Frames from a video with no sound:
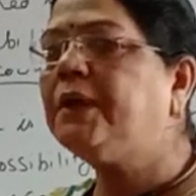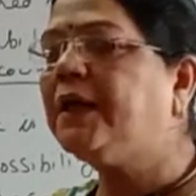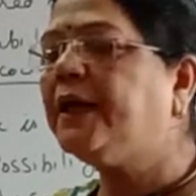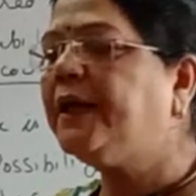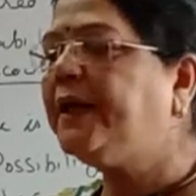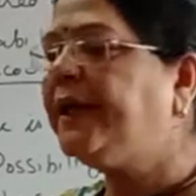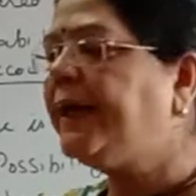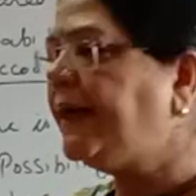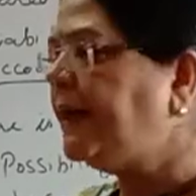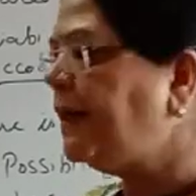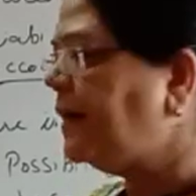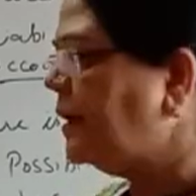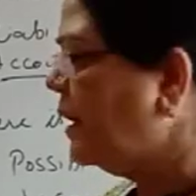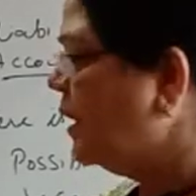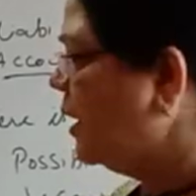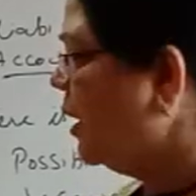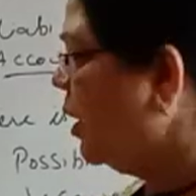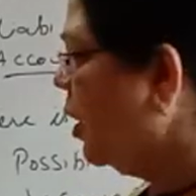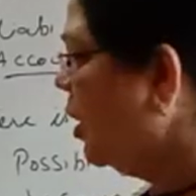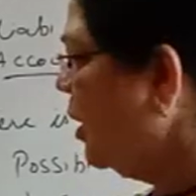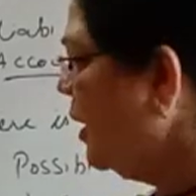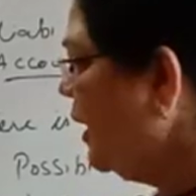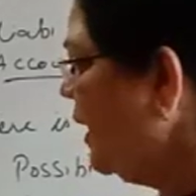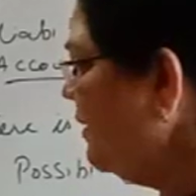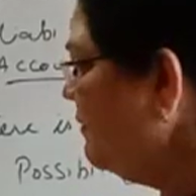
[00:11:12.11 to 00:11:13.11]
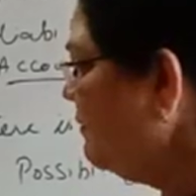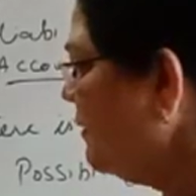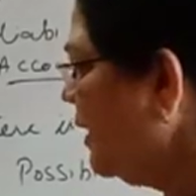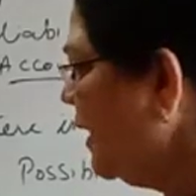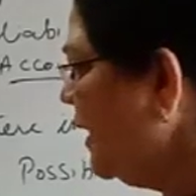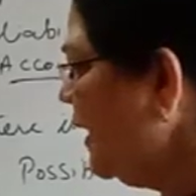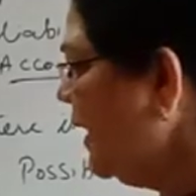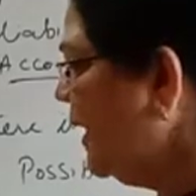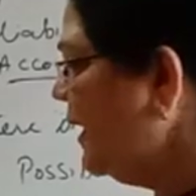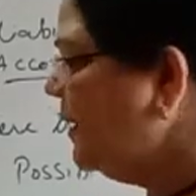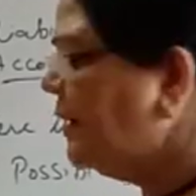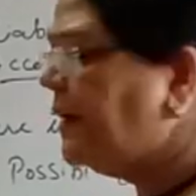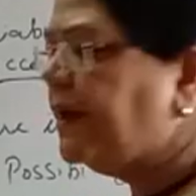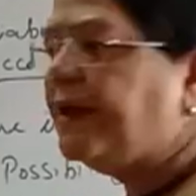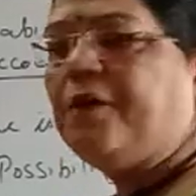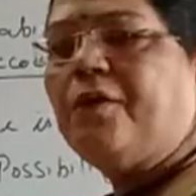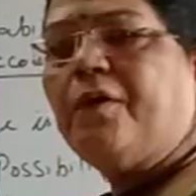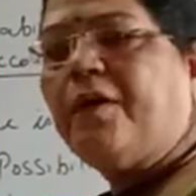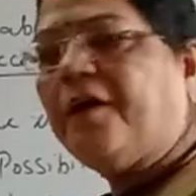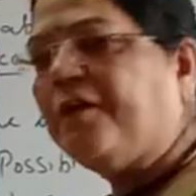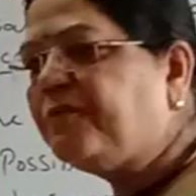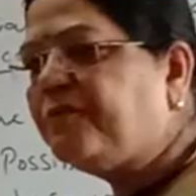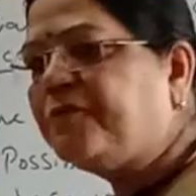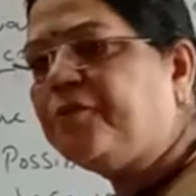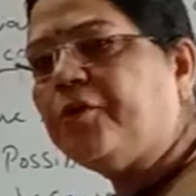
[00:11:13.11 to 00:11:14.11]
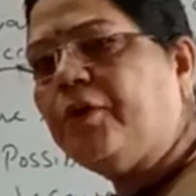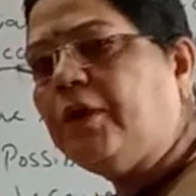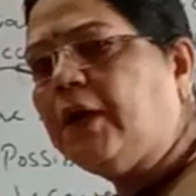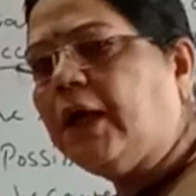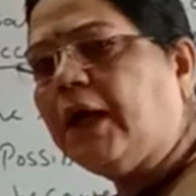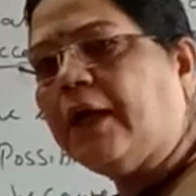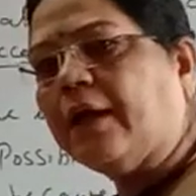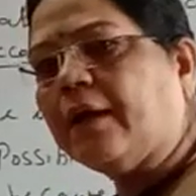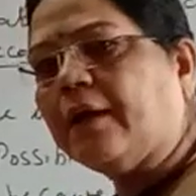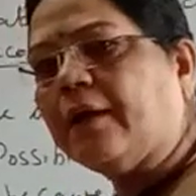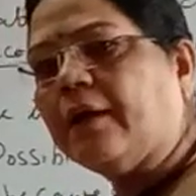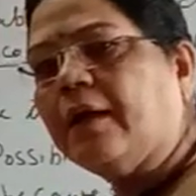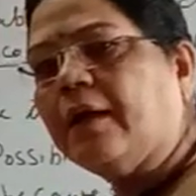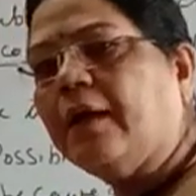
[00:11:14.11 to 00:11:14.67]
learn it. Only one entry you have to learn.